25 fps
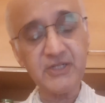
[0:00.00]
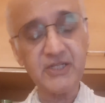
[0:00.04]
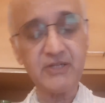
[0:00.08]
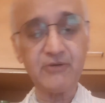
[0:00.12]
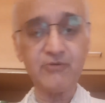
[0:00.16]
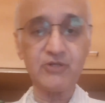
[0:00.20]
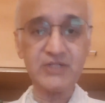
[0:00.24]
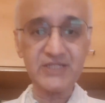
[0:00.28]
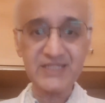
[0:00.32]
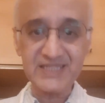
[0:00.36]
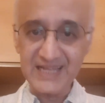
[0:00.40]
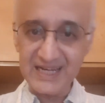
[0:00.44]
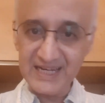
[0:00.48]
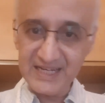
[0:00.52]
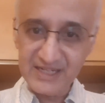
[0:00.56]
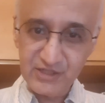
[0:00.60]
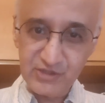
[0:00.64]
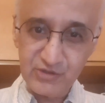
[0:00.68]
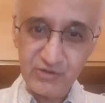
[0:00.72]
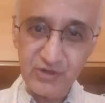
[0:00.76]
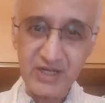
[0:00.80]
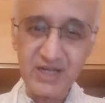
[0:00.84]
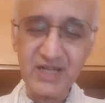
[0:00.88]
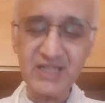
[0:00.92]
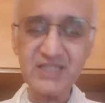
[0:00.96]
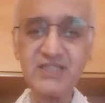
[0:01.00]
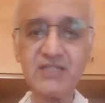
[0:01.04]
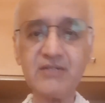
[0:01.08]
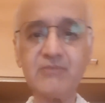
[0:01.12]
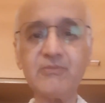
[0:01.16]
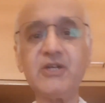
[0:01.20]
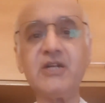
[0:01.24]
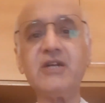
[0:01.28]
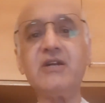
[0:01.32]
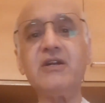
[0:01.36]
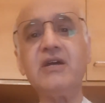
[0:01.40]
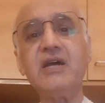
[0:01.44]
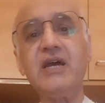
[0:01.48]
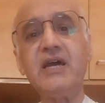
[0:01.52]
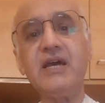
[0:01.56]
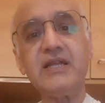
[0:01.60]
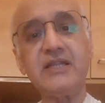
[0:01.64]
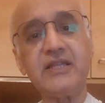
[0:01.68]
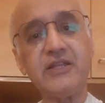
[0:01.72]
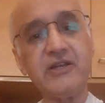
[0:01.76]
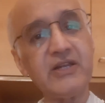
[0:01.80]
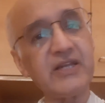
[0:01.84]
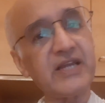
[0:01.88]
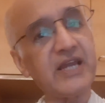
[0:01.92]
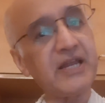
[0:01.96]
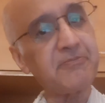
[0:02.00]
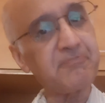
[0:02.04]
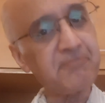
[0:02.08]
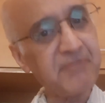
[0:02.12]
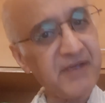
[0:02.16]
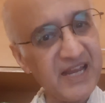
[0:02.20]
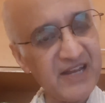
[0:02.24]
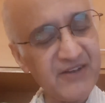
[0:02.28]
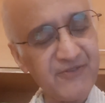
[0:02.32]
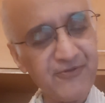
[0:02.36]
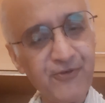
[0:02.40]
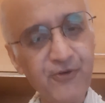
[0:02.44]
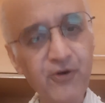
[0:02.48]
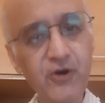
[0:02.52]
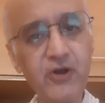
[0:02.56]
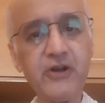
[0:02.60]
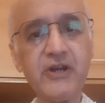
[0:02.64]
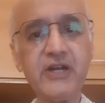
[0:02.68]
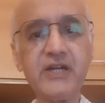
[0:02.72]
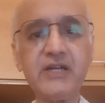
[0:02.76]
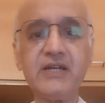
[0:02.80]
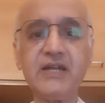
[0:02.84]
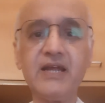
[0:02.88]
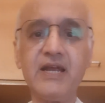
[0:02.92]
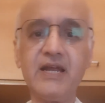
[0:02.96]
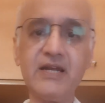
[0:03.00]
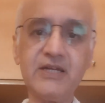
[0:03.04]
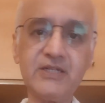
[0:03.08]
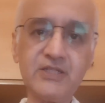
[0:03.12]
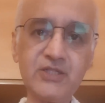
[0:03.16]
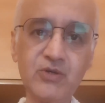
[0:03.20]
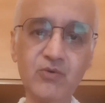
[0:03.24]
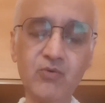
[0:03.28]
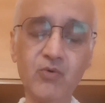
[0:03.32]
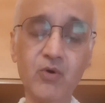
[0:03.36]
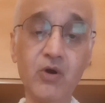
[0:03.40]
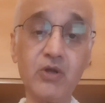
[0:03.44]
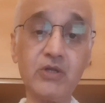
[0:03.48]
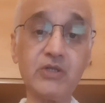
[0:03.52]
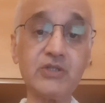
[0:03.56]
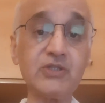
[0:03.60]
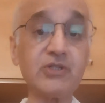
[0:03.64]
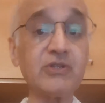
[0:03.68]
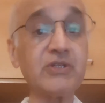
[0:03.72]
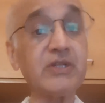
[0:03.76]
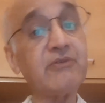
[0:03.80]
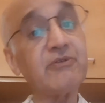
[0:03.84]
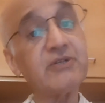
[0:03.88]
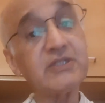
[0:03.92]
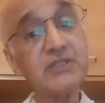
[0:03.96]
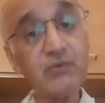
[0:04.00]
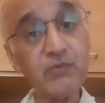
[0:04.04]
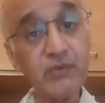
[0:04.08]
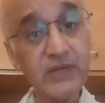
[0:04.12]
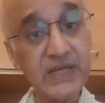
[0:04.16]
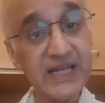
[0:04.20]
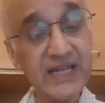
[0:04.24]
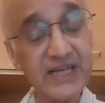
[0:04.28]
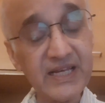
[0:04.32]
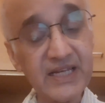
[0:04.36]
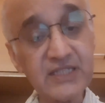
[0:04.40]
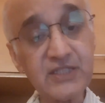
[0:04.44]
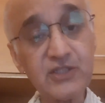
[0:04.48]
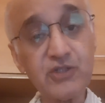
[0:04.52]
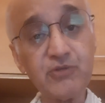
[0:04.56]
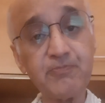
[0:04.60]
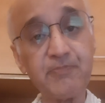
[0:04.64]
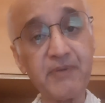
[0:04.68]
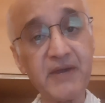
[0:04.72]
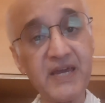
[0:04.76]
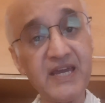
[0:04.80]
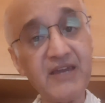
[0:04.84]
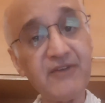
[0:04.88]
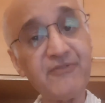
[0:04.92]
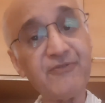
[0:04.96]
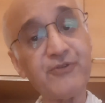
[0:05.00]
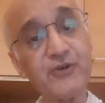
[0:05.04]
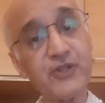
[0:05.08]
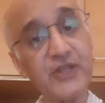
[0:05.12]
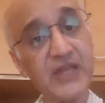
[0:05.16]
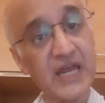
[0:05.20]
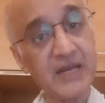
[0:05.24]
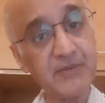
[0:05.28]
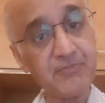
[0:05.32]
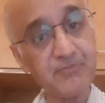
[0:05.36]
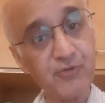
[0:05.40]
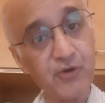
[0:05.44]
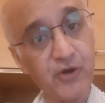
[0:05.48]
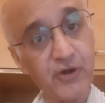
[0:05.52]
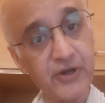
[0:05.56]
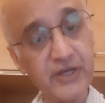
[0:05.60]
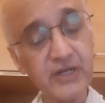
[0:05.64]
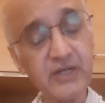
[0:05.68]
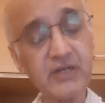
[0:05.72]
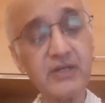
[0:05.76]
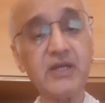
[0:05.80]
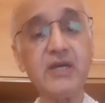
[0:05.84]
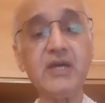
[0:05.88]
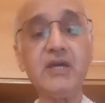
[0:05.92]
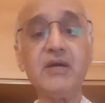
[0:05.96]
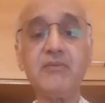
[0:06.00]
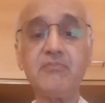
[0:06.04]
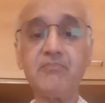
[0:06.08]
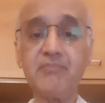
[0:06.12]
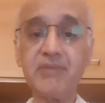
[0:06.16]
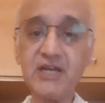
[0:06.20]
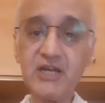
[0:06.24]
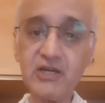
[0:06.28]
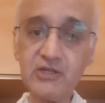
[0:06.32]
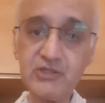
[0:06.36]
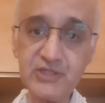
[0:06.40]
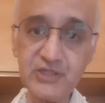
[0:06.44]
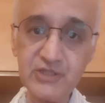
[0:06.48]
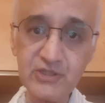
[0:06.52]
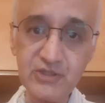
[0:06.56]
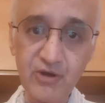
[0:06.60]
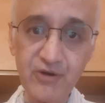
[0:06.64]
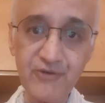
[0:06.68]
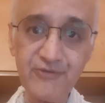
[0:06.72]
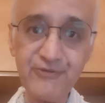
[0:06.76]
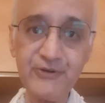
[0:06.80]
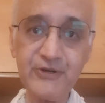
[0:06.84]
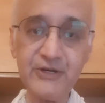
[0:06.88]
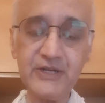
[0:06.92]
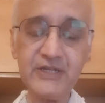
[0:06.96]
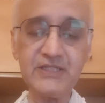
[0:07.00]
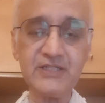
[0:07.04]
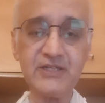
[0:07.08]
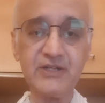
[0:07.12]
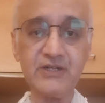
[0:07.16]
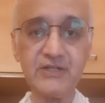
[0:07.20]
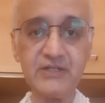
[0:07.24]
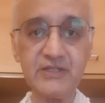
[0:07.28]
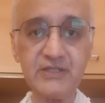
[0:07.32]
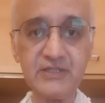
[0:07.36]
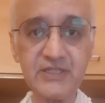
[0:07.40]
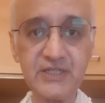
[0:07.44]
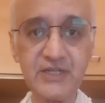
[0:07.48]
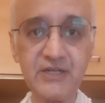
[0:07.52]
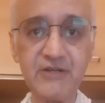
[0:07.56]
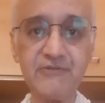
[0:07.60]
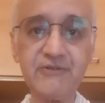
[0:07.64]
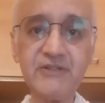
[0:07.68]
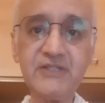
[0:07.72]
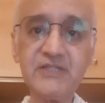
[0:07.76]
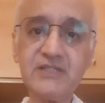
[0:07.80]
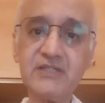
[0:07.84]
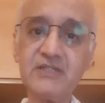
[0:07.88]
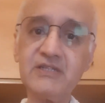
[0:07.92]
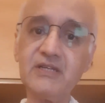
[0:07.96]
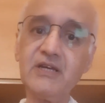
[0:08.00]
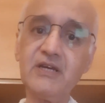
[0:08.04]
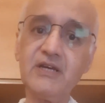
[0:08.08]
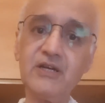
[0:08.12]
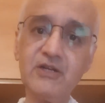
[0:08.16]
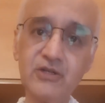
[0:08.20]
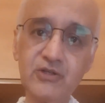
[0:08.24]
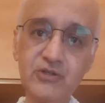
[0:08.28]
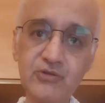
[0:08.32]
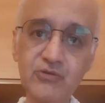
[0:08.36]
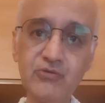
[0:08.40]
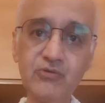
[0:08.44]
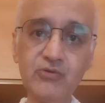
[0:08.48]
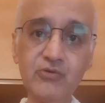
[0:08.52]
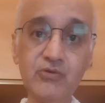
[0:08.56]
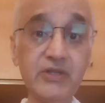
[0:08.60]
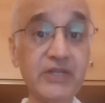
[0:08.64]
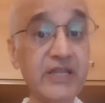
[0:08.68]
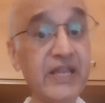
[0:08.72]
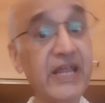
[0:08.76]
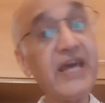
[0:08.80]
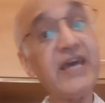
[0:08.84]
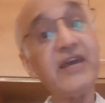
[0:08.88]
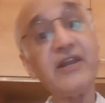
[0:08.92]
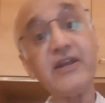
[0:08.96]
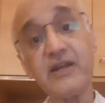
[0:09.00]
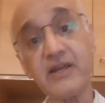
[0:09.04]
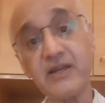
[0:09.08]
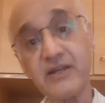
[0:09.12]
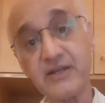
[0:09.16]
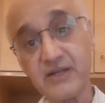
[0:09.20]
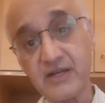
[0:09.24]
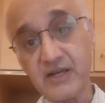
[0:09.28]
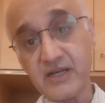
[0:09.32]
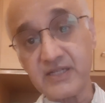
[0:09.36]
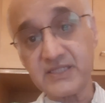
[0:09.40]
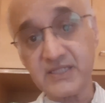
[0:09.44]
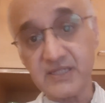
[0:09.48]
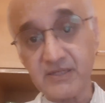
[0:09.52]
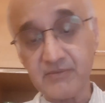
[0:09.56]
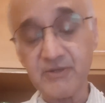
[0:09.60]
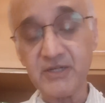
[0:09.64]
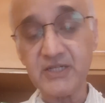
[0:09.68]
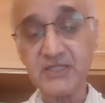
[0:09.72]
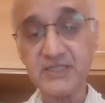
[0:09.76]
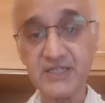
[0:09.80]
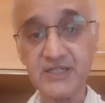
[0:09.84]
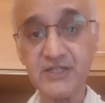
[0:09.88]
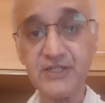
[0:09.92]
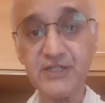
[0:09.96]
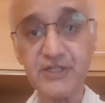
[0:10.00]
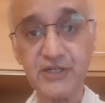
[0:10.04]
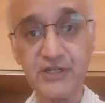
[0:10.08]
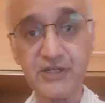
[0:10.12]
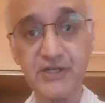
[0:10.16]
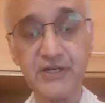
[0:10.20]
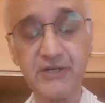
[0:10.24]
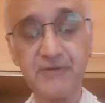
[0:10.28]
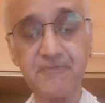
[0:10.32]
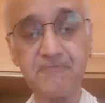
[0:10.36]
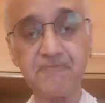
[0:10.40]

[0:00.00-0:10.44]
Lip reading: they would sell it to a customer, they'll get paid for it, and so on. So there was a willingness to pay for that product because it offered a certain service to their customers in turn.